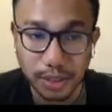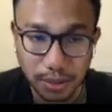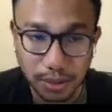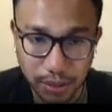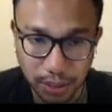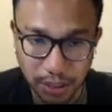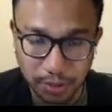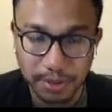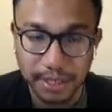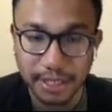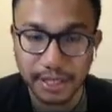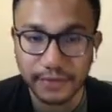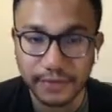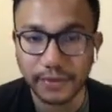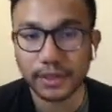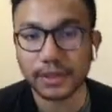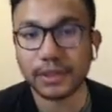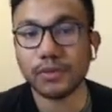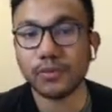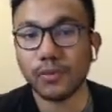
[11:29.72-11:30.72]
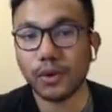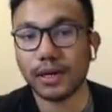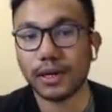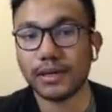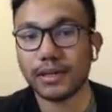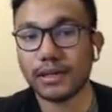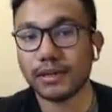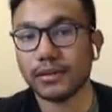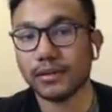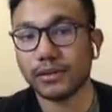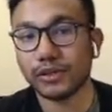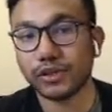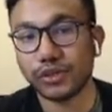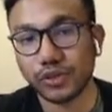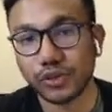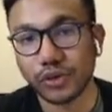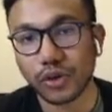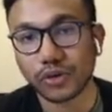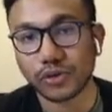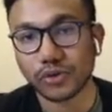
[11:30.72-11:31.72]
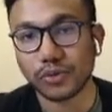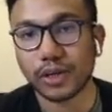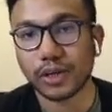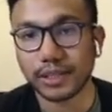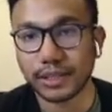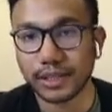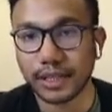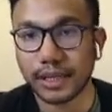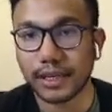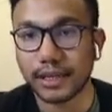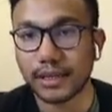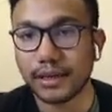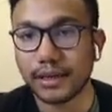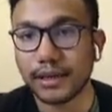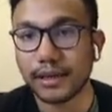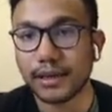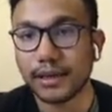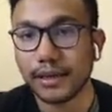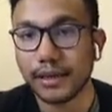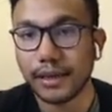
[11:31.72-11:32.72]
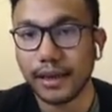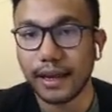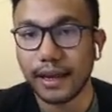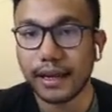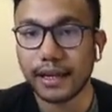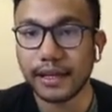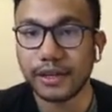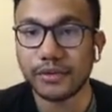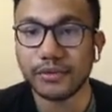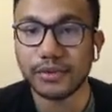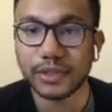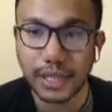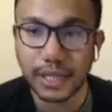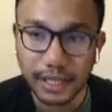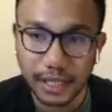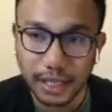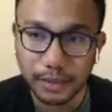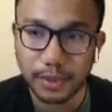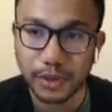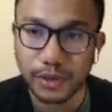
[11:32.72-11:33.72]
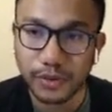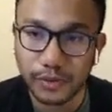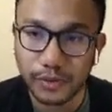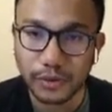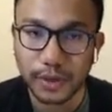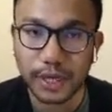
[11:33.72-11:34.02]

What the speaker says: specifically one deal. So you go to our site and you sign up and you create a